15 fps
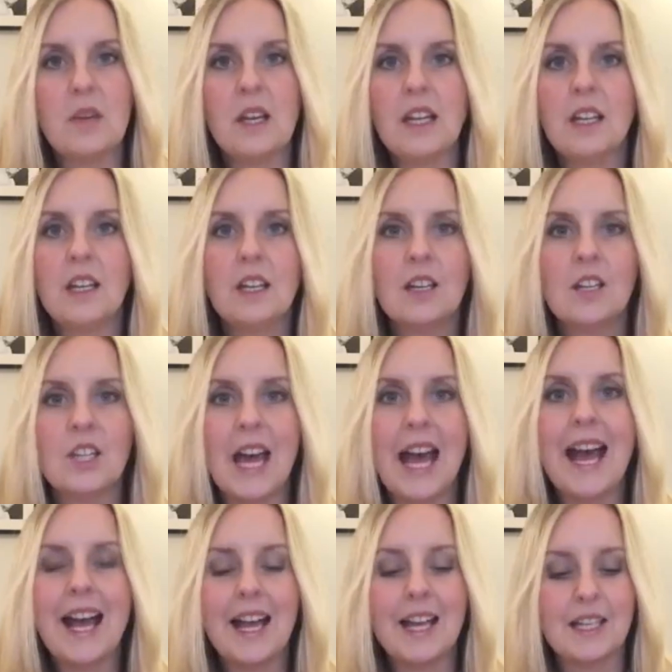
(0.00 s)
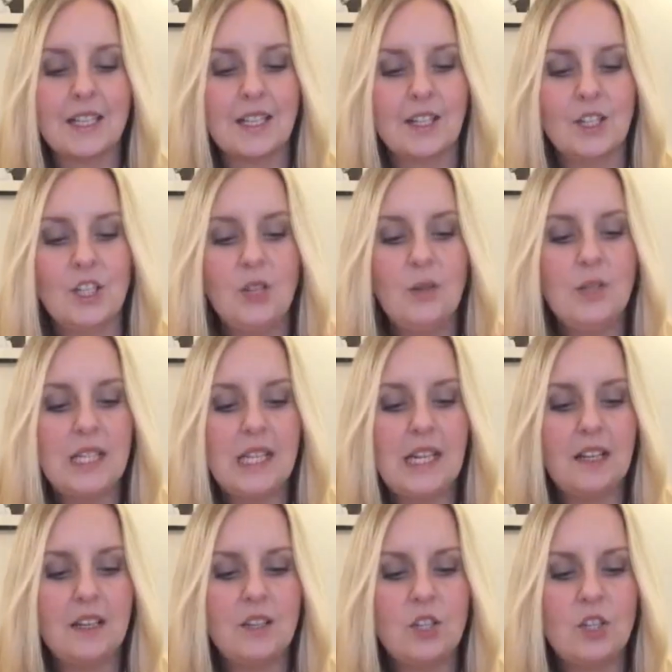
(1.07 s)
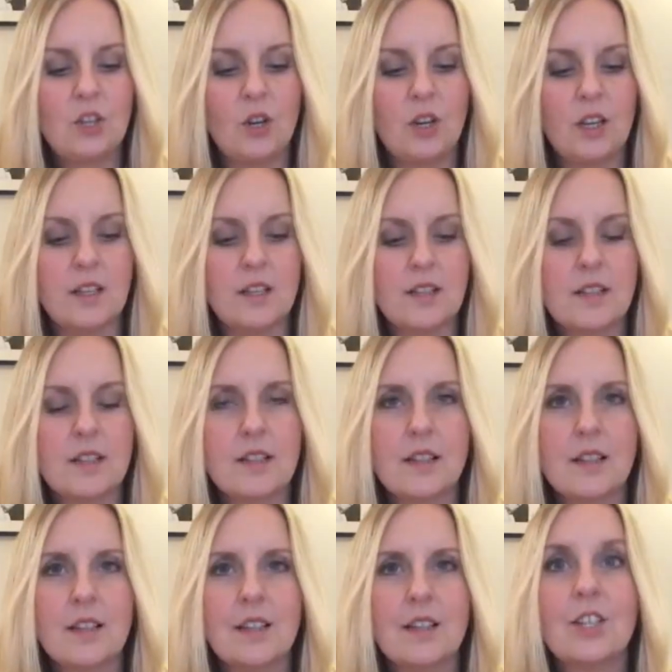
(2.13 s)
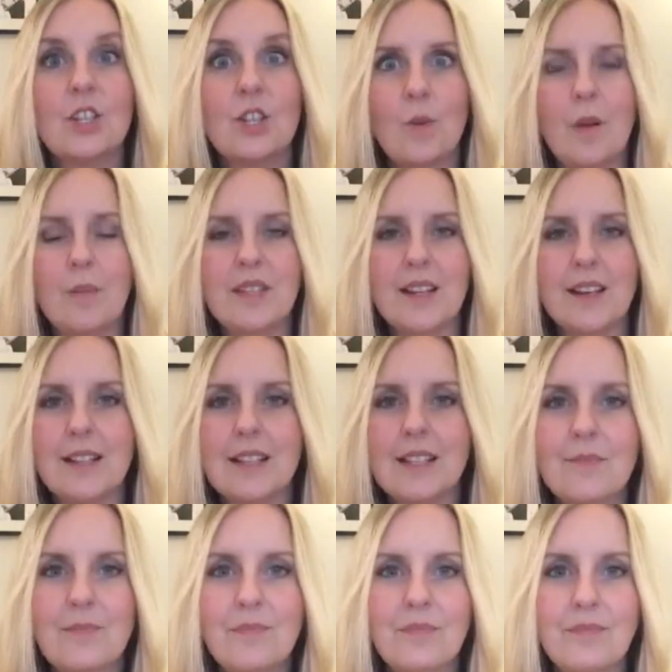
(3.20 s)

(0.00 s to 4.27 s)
me to add New Zealand dollars to the website.